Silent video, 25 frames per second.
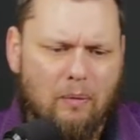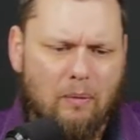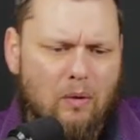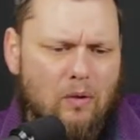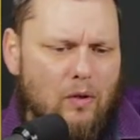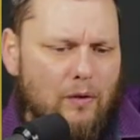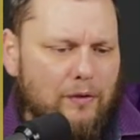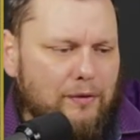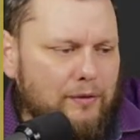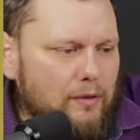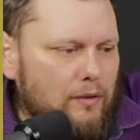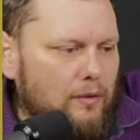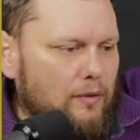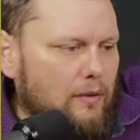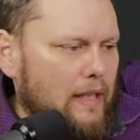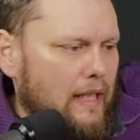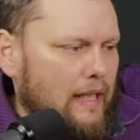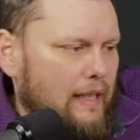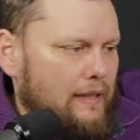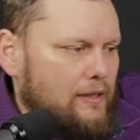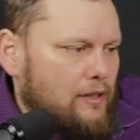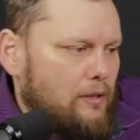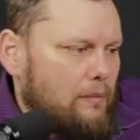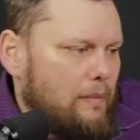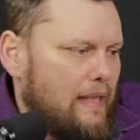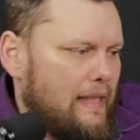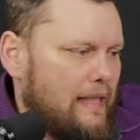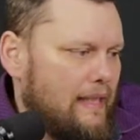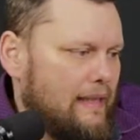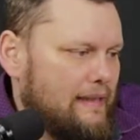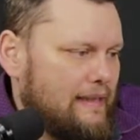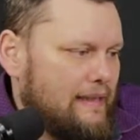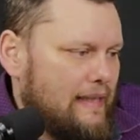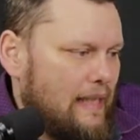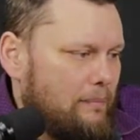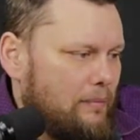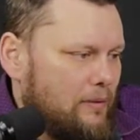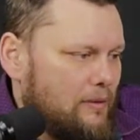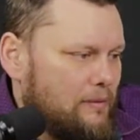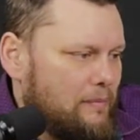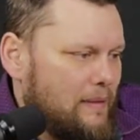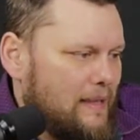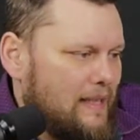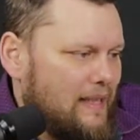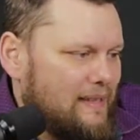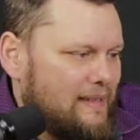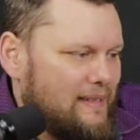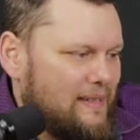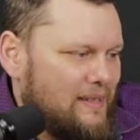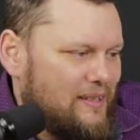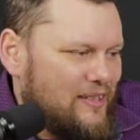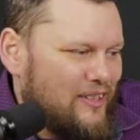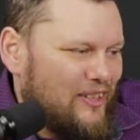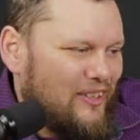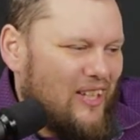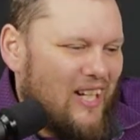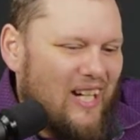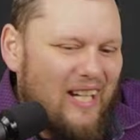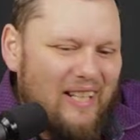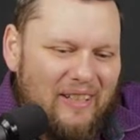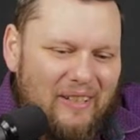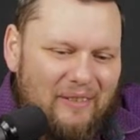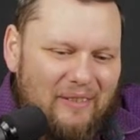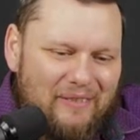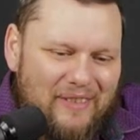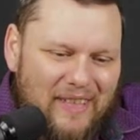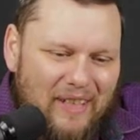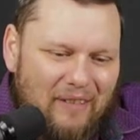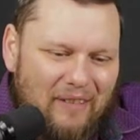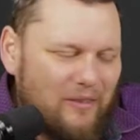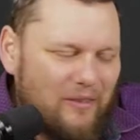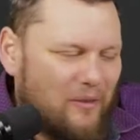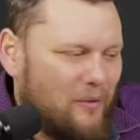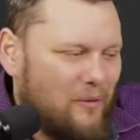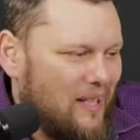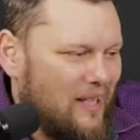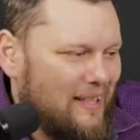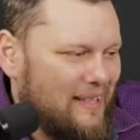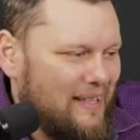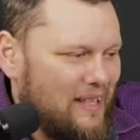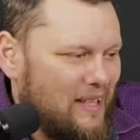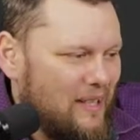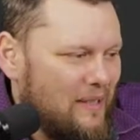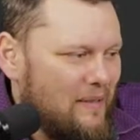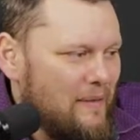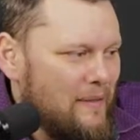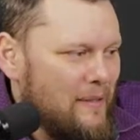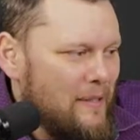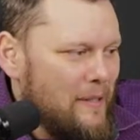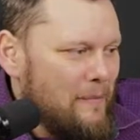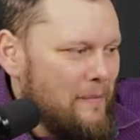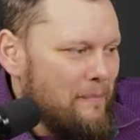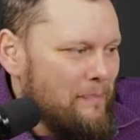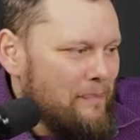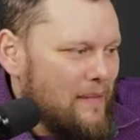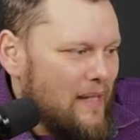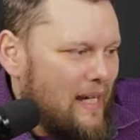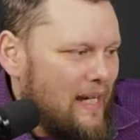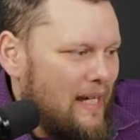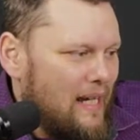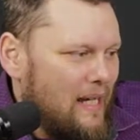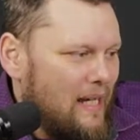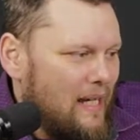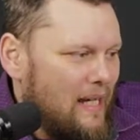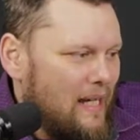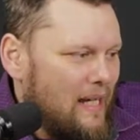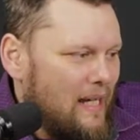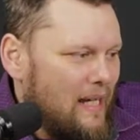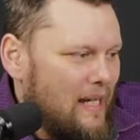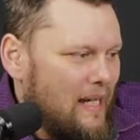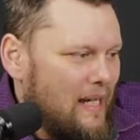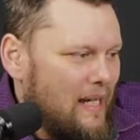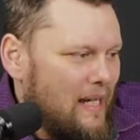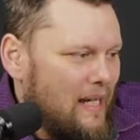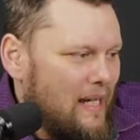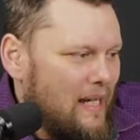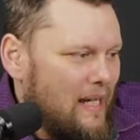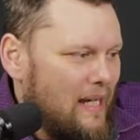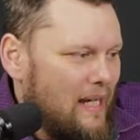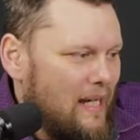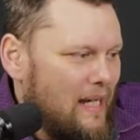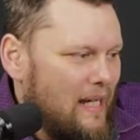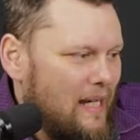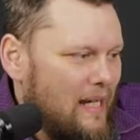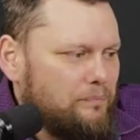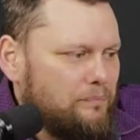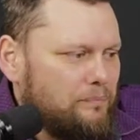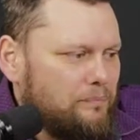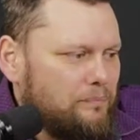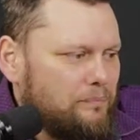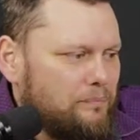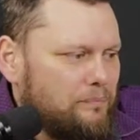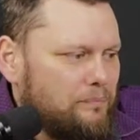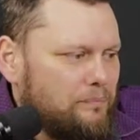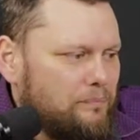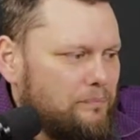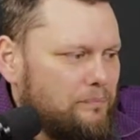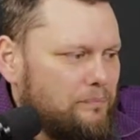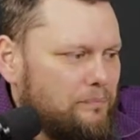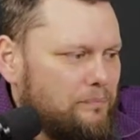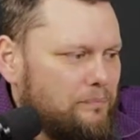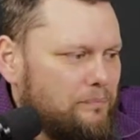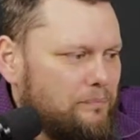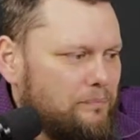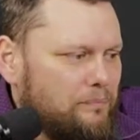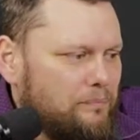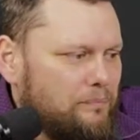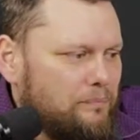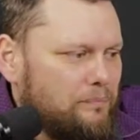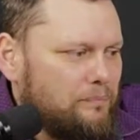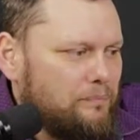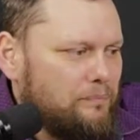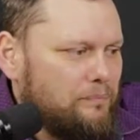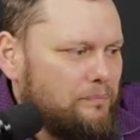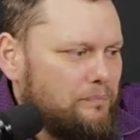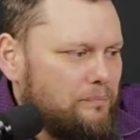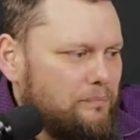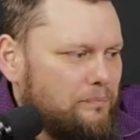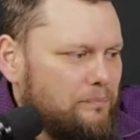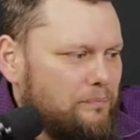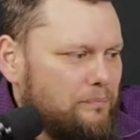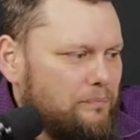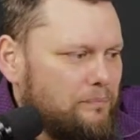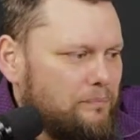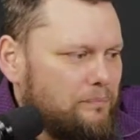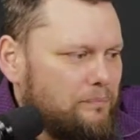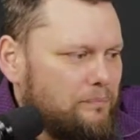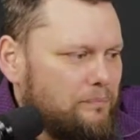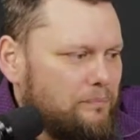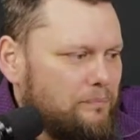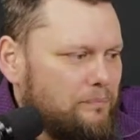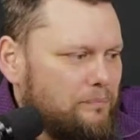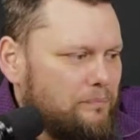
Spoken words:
won't go through too many examples because there's a lot of stuff going on here. But what we'll do is we'll come over,